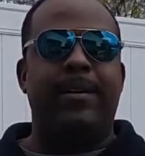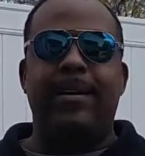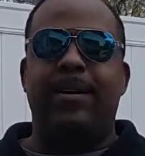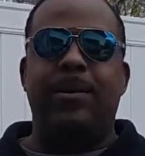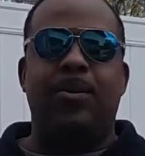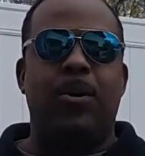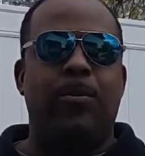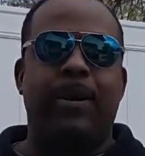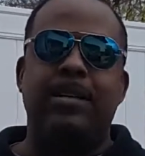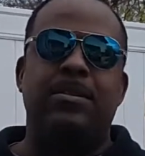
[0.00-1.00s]
you know, a
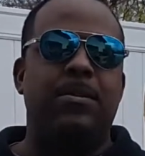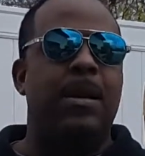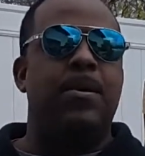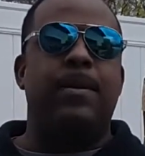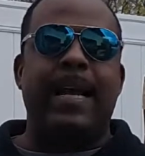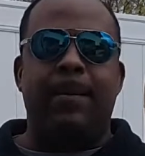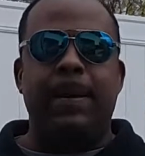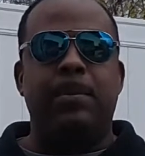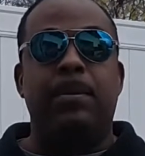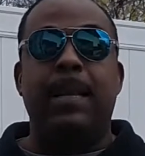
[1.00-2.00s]
corporation without
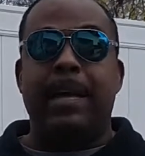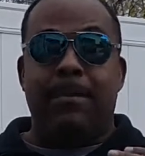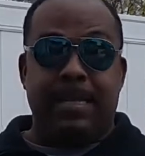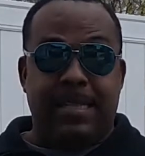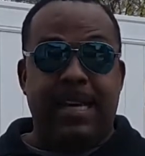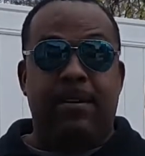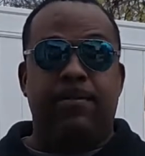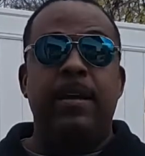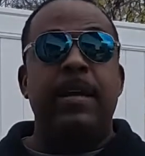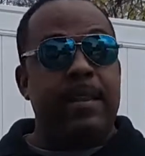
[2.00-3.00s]
people like
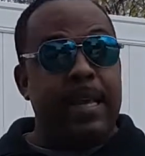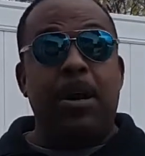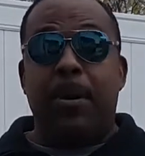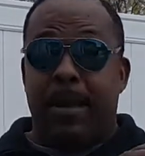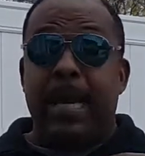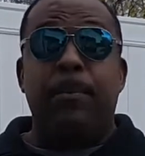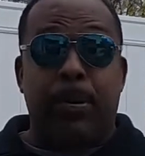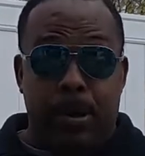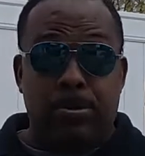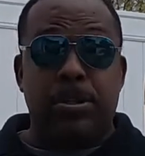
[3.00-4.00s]
myself, they go out and
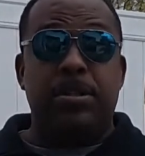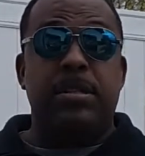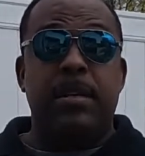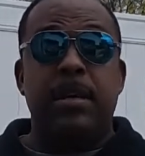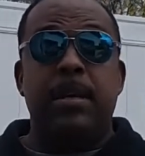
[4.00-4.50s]
purchase